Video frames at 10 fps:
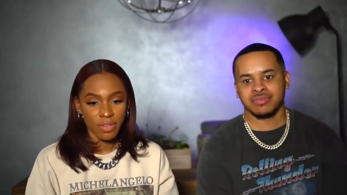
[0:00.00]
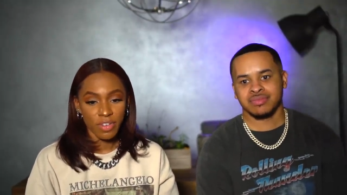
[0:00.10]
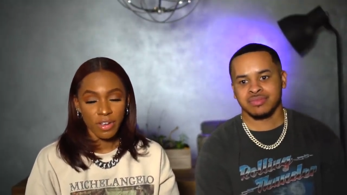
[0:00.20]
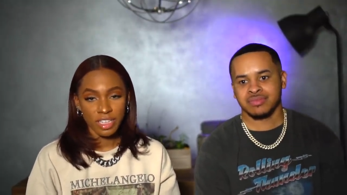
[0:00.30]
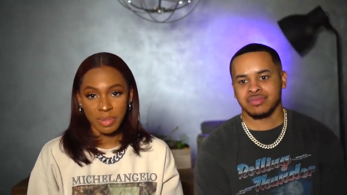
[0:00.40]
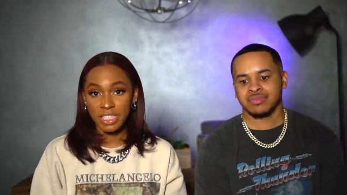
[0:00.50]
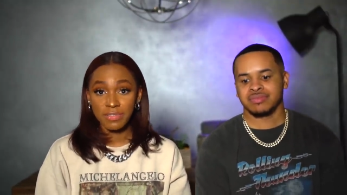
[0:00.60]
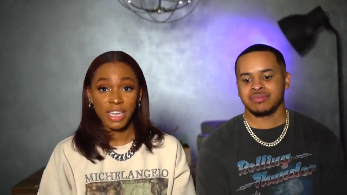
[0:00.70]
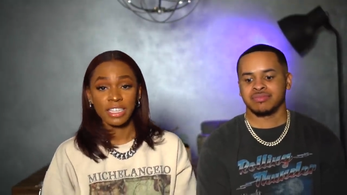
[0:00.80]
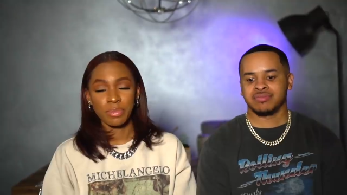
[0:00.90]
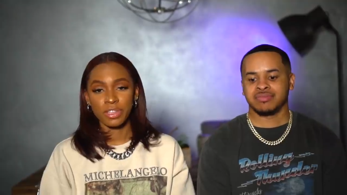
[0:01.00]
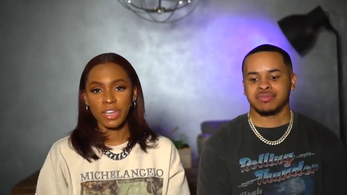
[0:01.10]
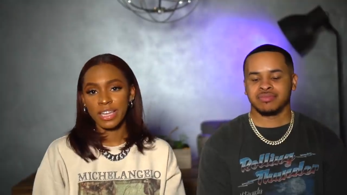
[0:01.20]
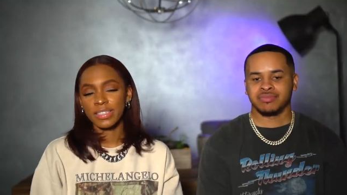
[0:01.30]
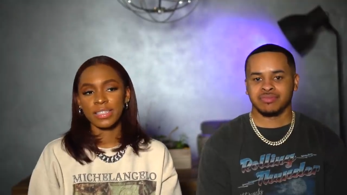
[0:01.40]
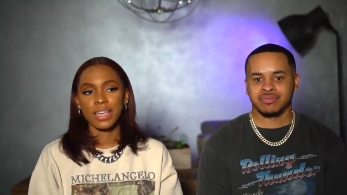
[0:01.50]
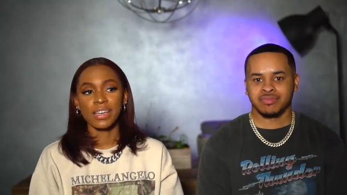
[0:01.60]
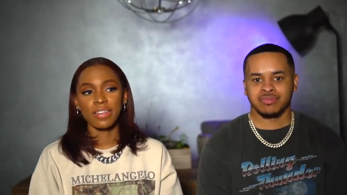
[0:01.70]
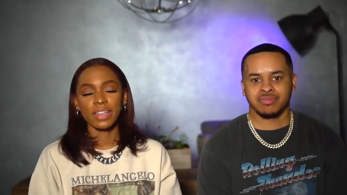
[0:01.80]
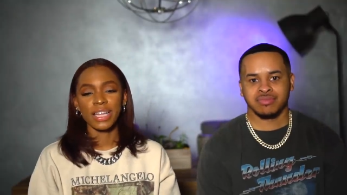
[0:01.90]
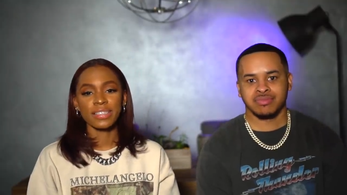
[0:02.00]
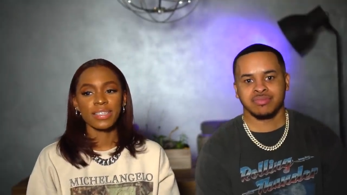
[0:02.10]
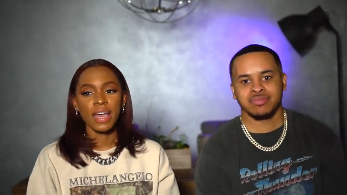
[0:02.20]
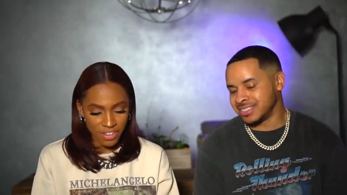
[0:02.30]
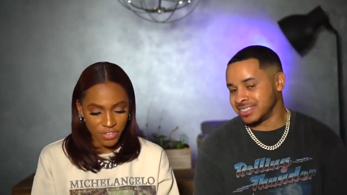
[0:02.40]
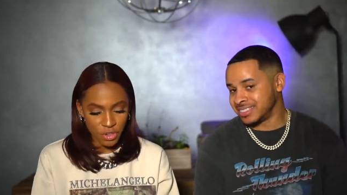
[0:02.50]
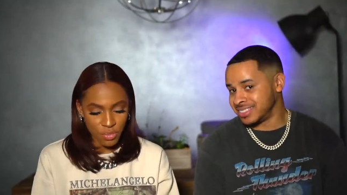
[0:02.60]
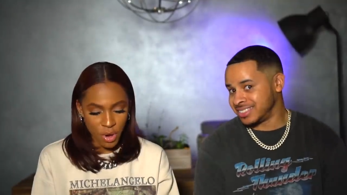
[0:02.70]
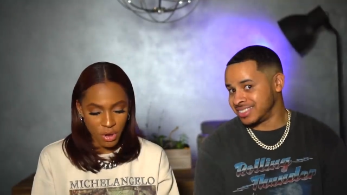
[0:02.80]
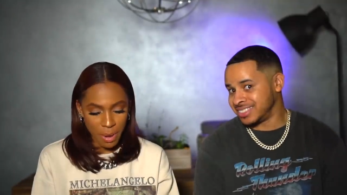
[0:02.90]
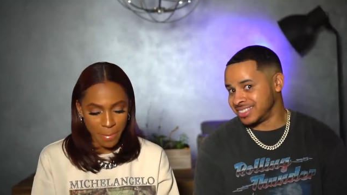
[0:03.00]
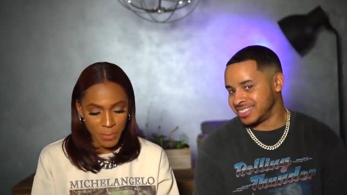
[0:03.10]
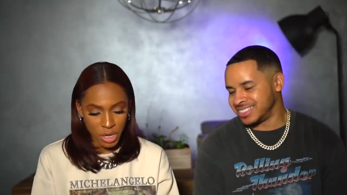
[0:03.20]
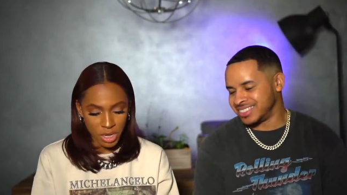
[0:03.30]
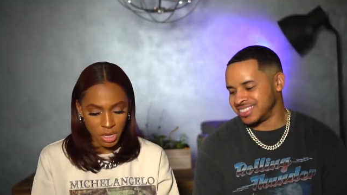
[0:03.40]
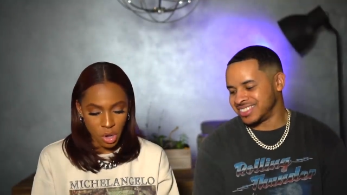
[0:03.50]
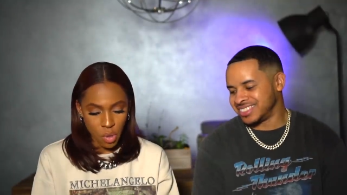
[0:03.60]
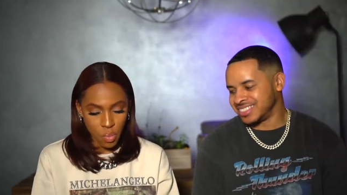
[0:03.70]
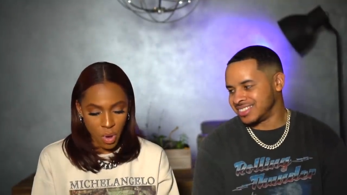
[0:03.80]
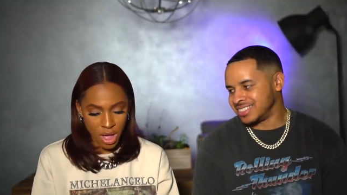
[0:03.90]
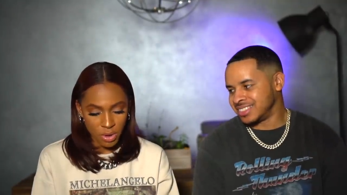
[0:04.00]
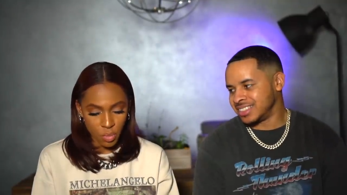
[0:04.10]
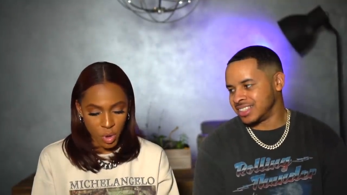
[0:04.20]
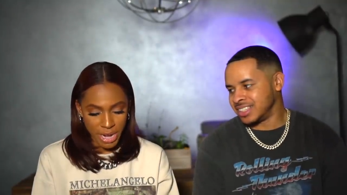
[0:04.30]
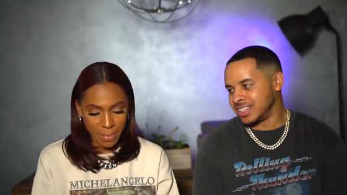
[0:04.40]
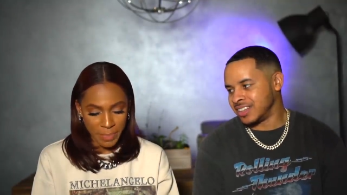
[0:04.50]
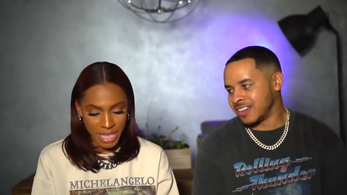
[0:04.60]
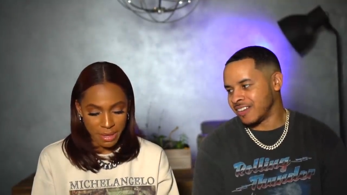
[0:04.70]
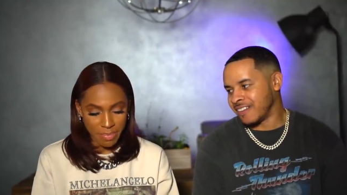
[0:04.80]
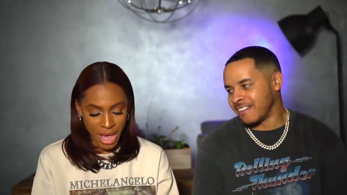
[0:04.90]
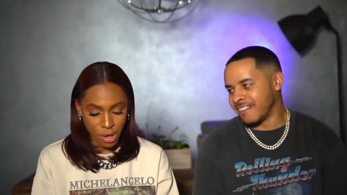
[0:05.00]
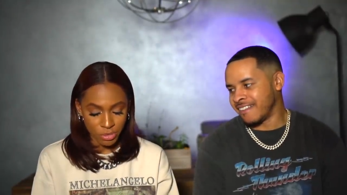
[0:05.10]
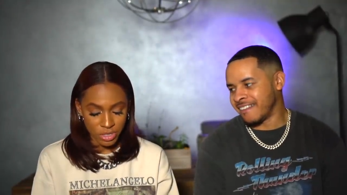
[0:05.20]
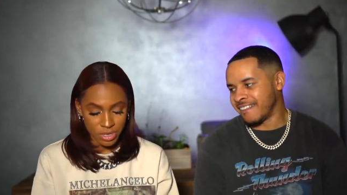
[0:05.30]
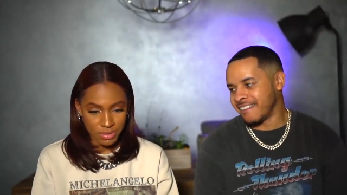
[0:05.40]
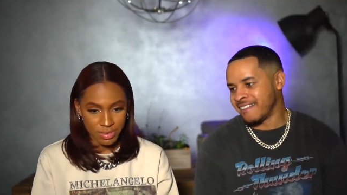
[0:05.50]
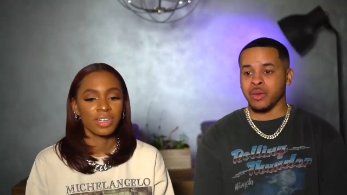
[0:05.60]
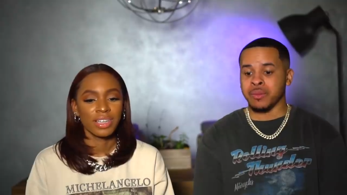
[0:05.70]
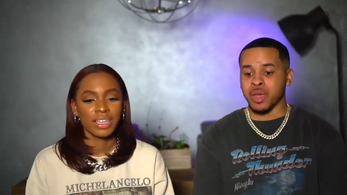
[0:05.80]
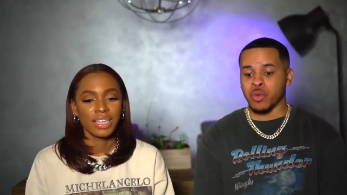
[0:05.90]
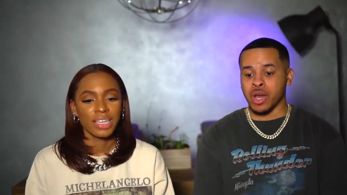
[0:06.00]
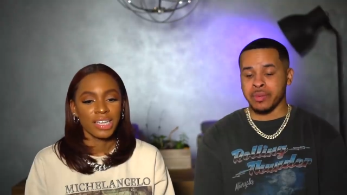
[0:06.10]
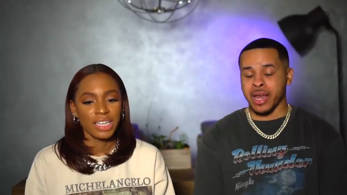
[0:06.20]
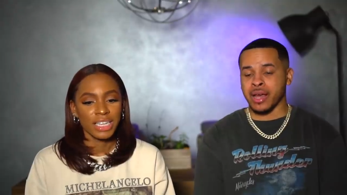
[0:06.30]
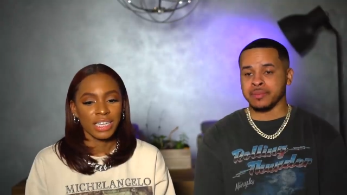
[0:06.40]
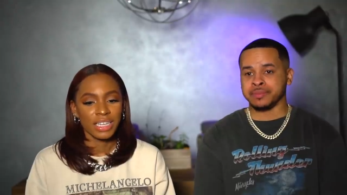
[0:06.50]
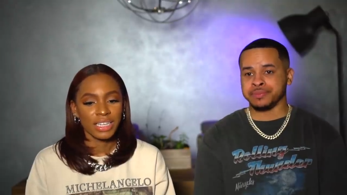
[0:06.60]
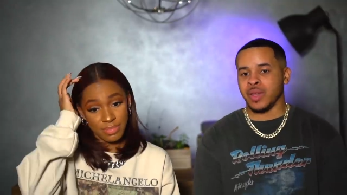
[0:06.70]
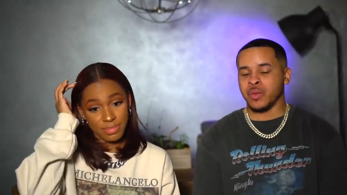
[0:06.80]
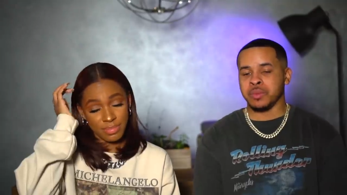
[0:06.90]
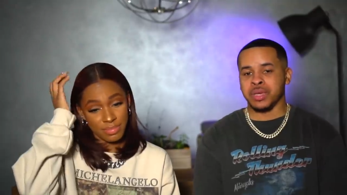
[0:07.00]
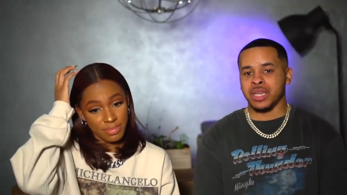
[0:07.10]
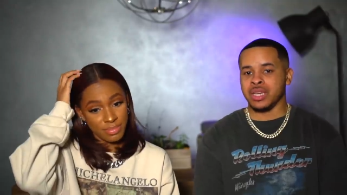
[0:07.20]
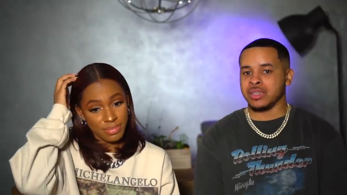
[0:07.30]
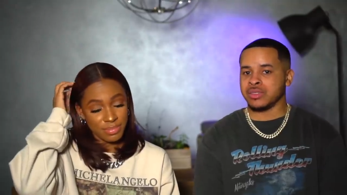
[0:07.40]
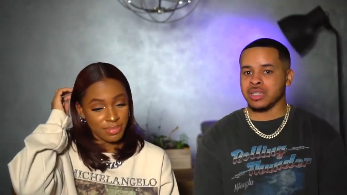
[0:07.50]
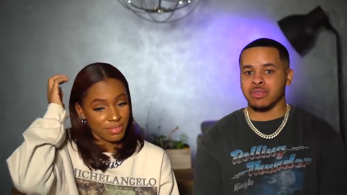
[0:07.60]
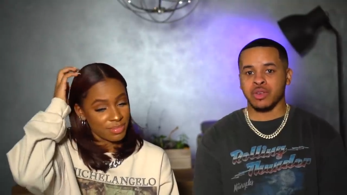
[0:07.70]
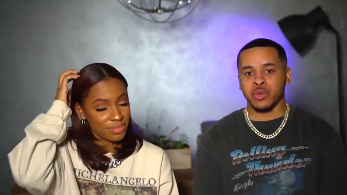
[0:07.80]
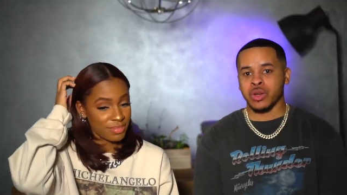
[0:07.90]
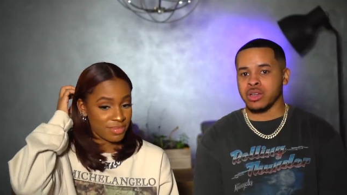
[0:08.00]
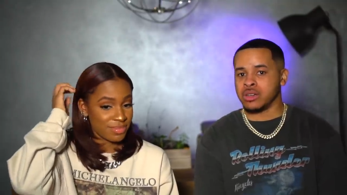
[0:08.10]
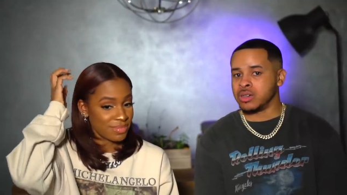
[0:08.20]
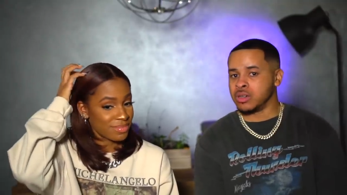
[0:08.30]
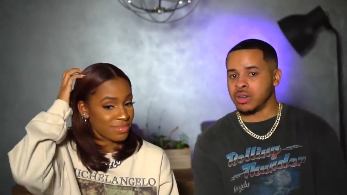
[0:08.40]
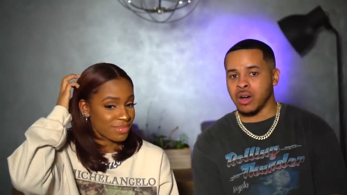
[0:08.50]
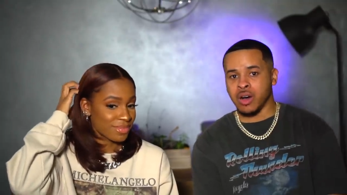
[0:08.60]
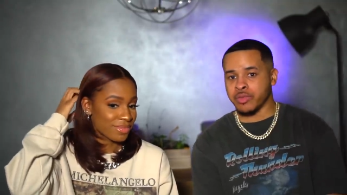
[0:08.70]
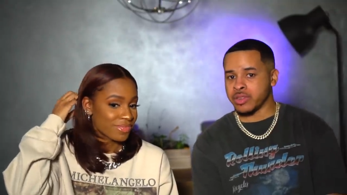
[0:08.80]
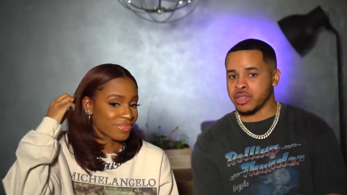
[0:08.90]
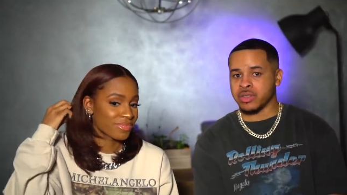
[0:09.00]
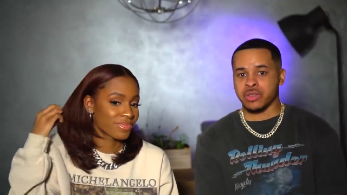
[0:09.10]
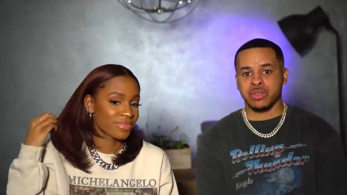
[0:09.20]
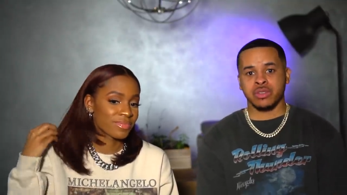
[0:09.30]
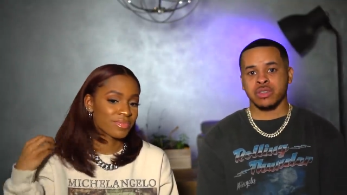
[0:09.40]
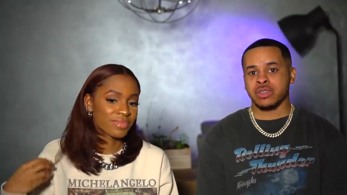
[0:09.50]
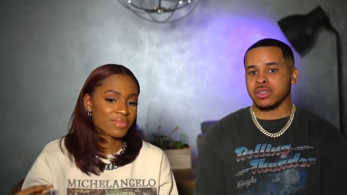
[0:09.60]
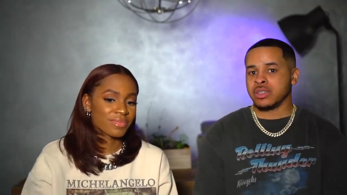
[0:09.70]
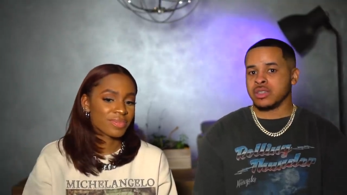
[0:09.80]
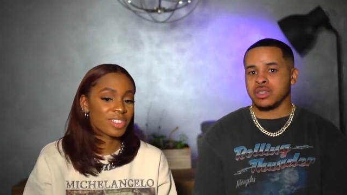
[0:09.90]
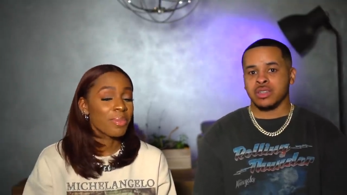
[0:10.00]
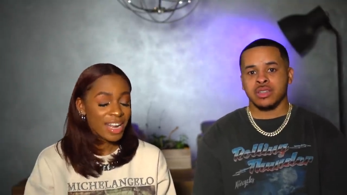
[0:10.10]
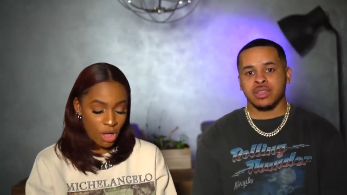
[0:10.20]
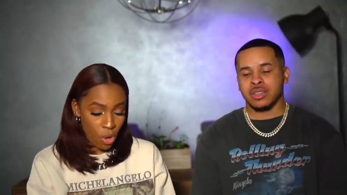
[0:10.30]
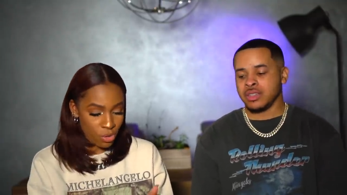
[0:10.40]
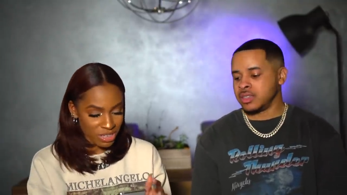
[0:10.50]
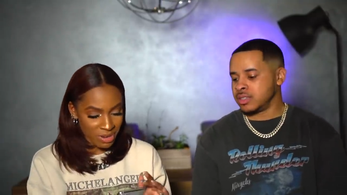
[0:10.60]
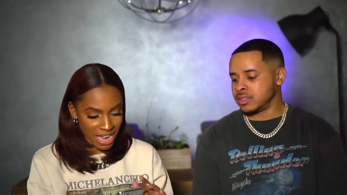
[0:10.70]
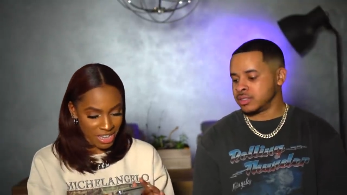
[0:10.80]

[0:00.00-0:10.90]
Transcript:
Speaker 1: Very expensive dates, but they're dates nonetheless. If you wrote a book, what would it be about?
Speaker 2: It would be a rom com it would be Steve Carell, Office.
Speaker 1: Somebody, oh, somebody